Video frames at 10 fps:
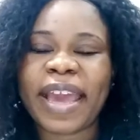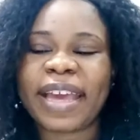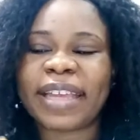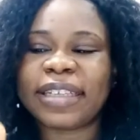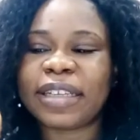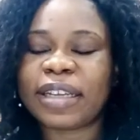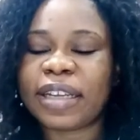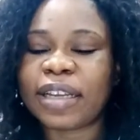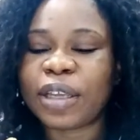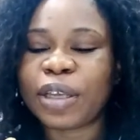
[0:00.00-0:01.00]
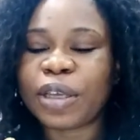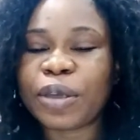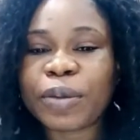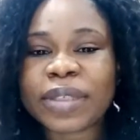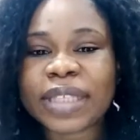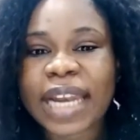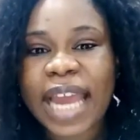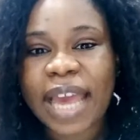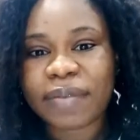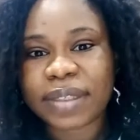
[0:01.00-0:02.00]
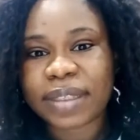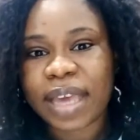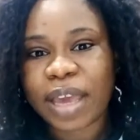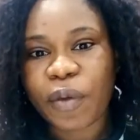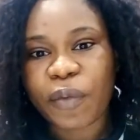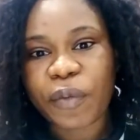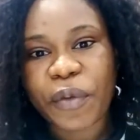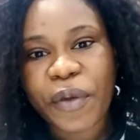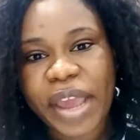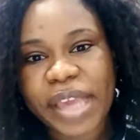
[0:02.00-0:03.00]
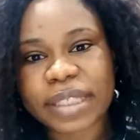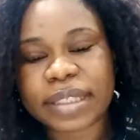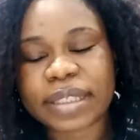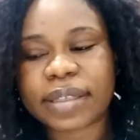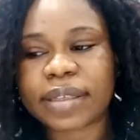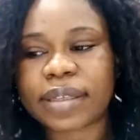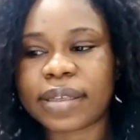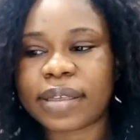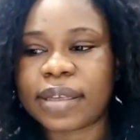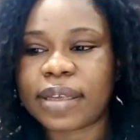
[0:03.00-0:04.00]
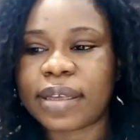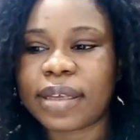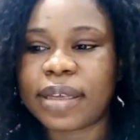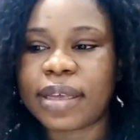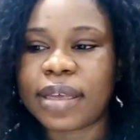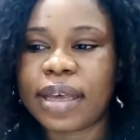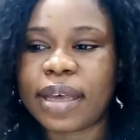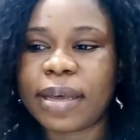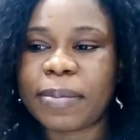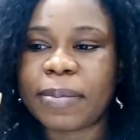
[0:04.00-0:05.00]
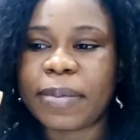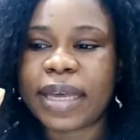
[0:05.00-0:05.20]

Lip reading: and use the lifestyle of Christ, and